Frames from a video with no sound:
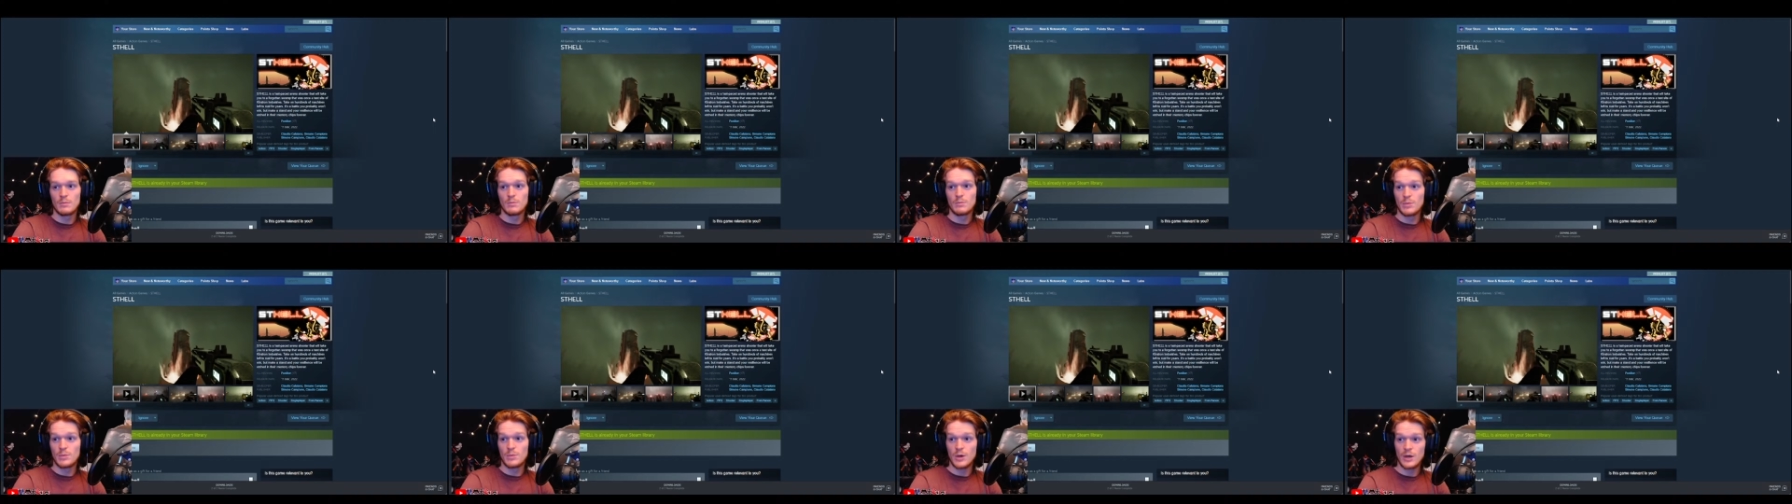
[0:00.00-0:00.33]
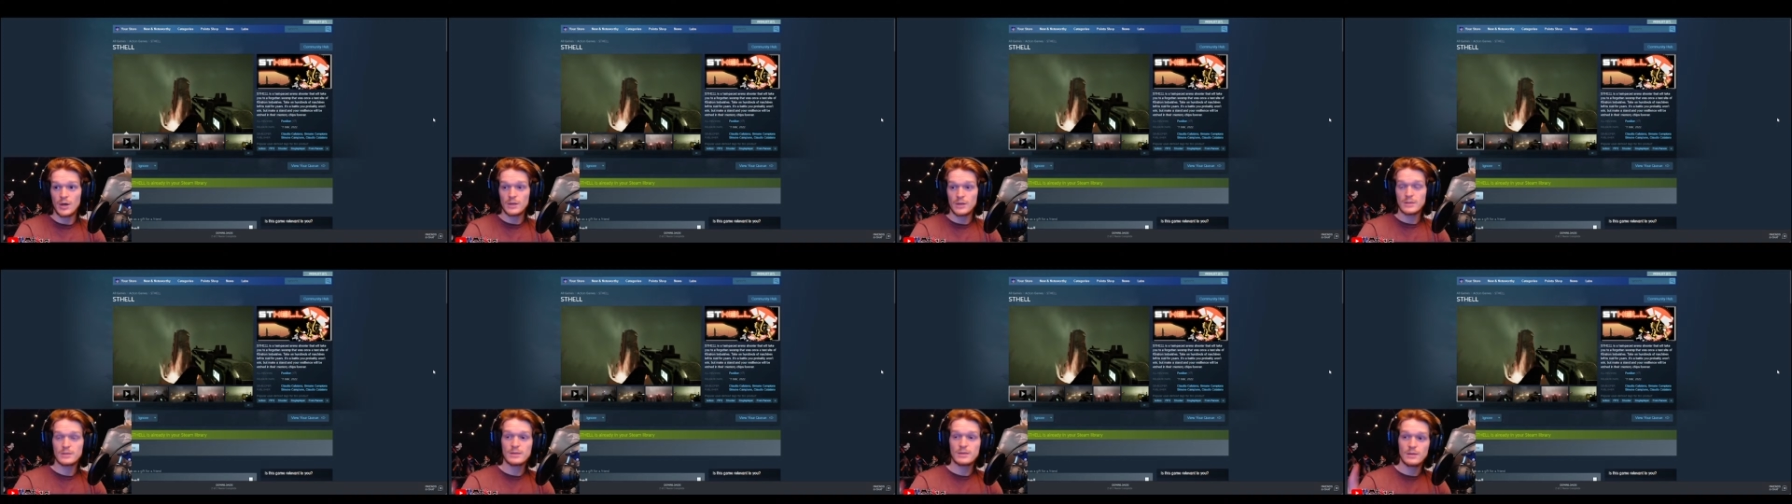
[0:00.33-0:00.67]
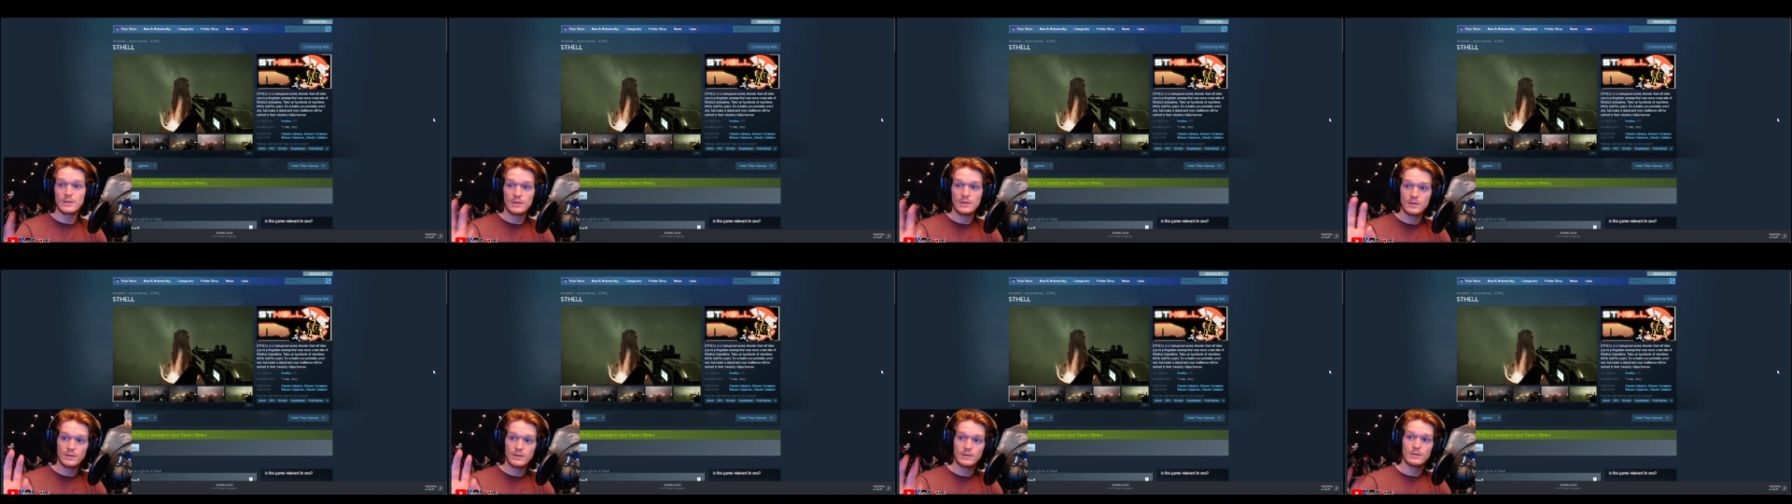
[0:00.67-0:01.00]
But
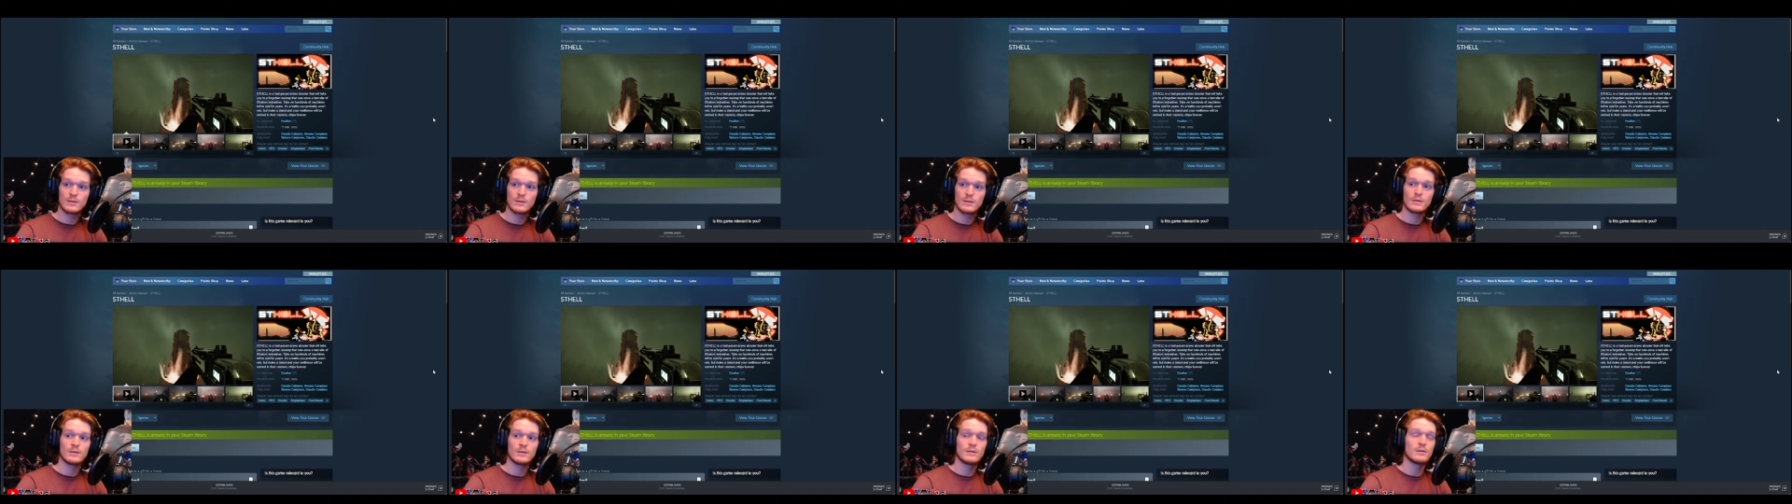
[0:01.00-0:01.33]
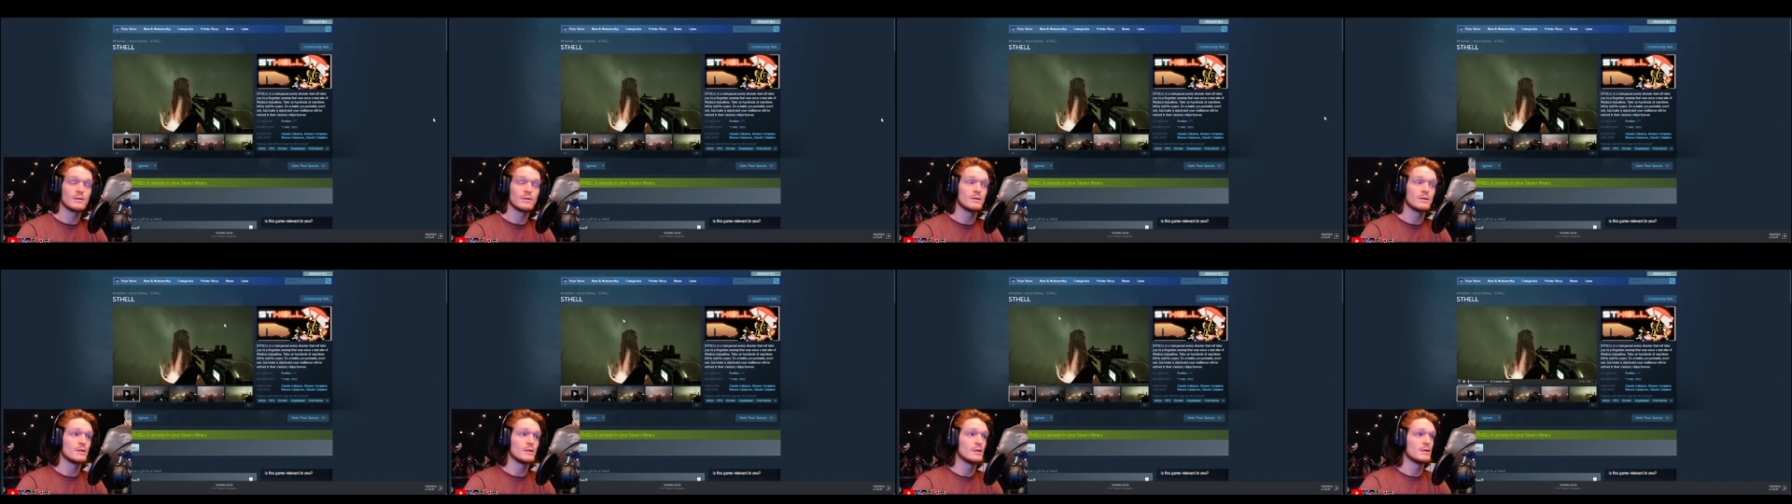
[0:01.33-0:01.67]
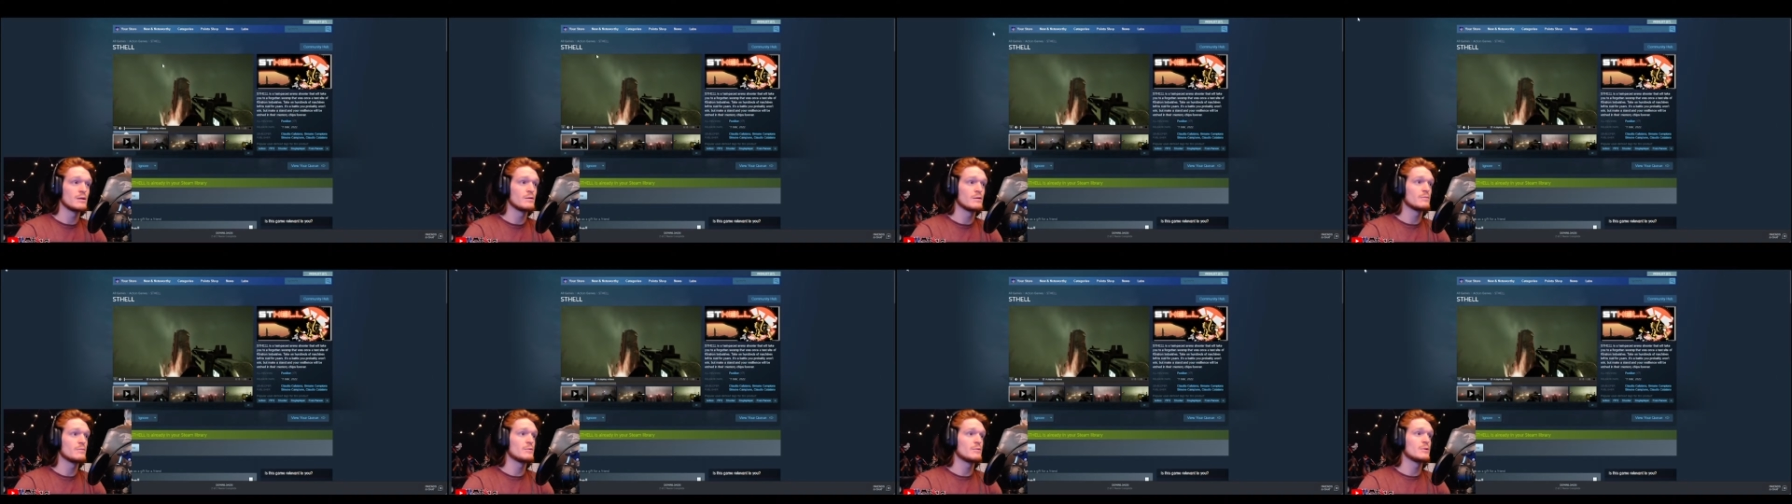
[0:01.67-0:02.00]
you
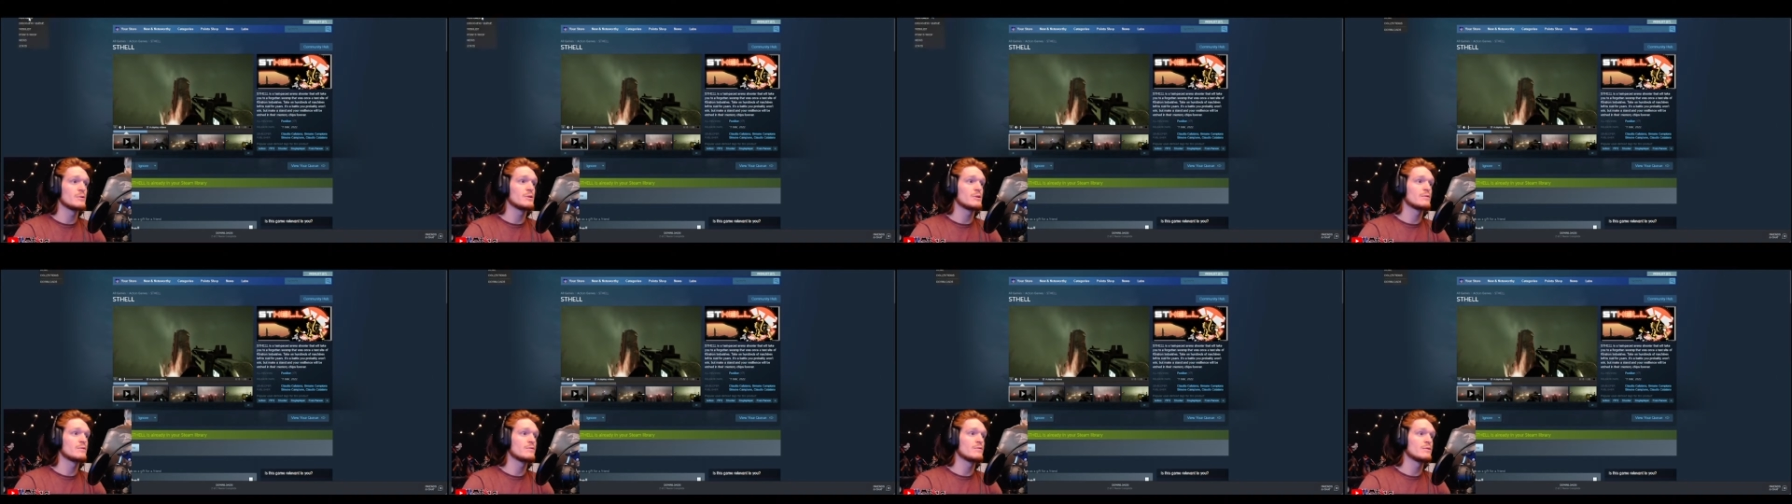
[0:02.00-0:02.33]
know, I'm gonna give it